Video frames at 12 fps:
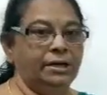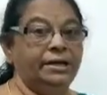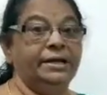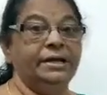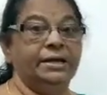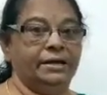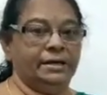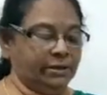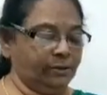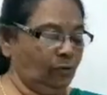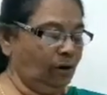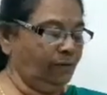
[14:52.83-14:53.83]
Dear.
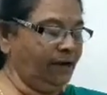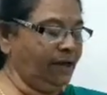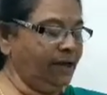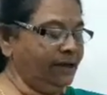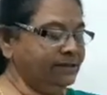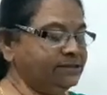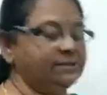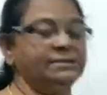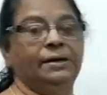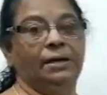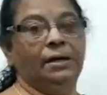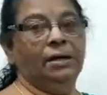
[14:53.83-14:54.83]
Always
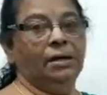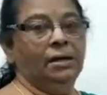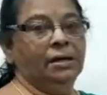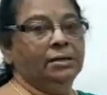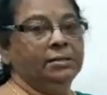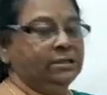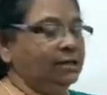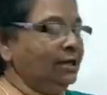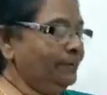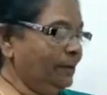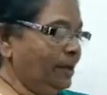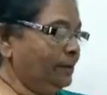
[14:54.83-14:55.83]
the
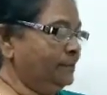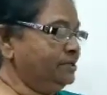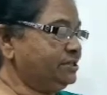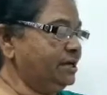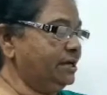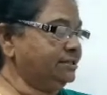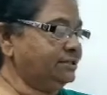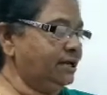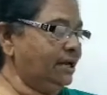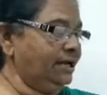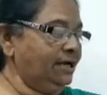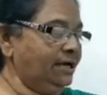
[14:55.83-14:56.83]
children make mistakes
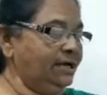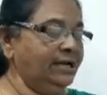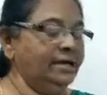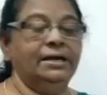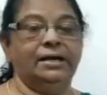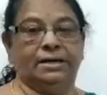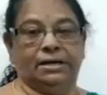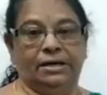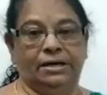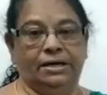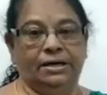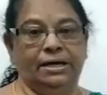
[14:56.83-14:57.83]
that dear.
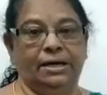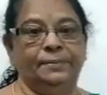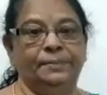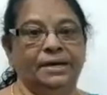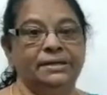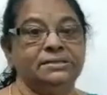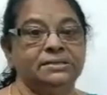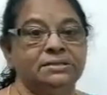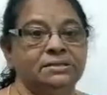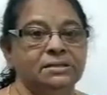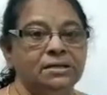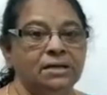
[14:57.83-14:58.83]
Dear
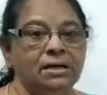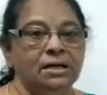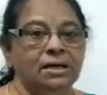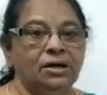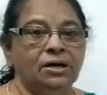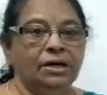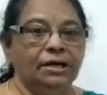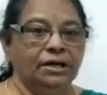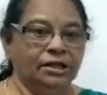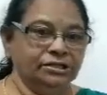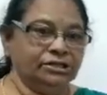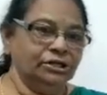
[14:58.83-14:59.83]
means
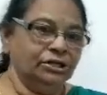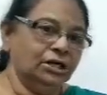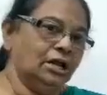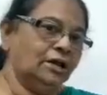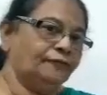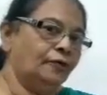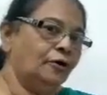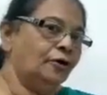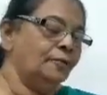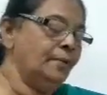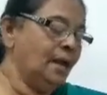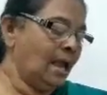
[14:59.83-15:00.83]
in singular form